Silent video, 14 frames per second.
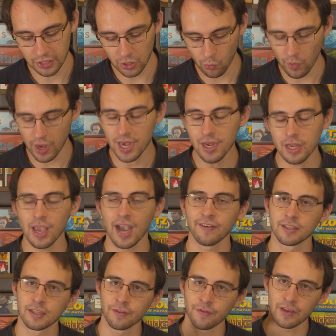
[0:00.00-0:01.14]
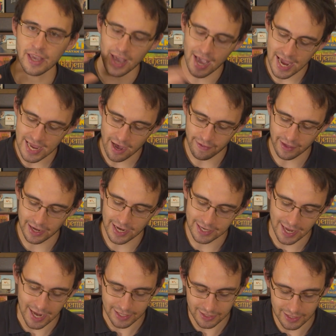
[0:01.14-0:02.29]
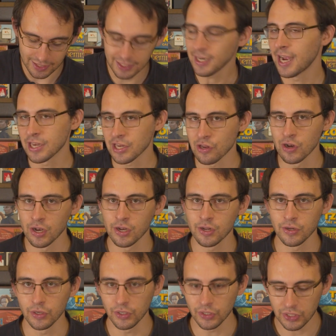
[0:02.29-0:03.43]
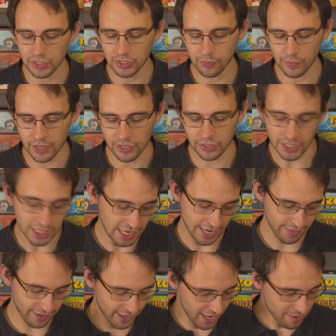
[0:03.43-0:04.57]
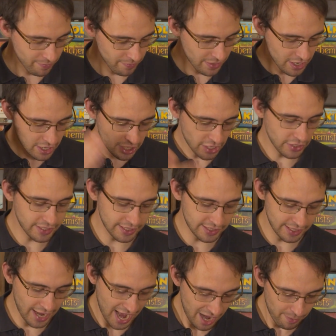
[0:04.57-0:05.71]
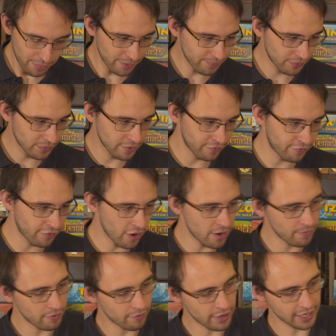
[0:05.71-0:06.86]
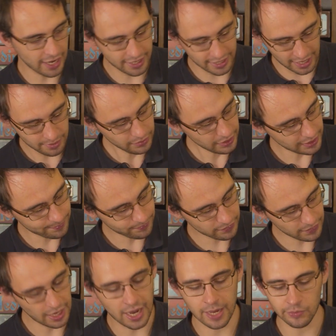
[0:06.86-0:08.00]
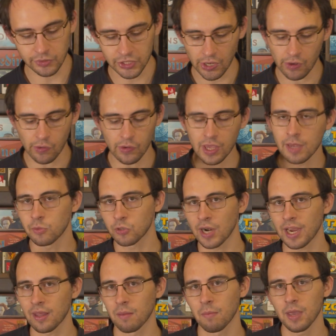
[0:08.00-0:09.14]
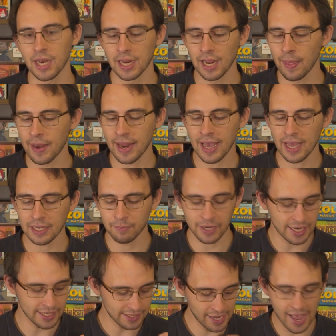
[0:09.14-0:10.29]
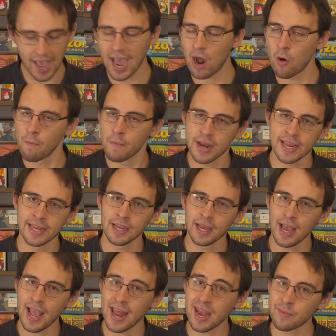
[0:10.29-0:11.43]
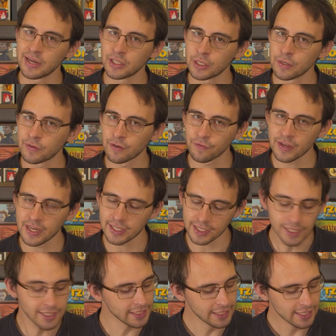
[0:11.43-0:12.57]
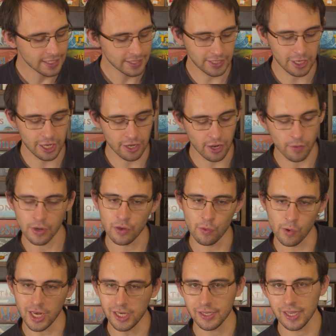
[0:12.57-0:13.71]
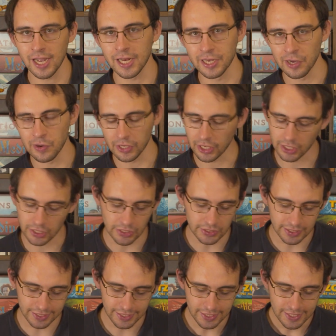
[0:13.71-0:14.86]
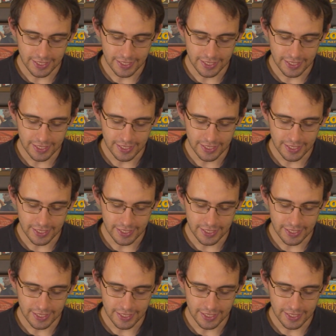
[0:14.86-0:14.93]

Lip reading: To win, you have to defeat 8 other gladiators, and you lose when you die. The game uses an app from Renegade Games to keep track of the minutes and how many enemies you've defeated, so you know when you win and you know when you lose.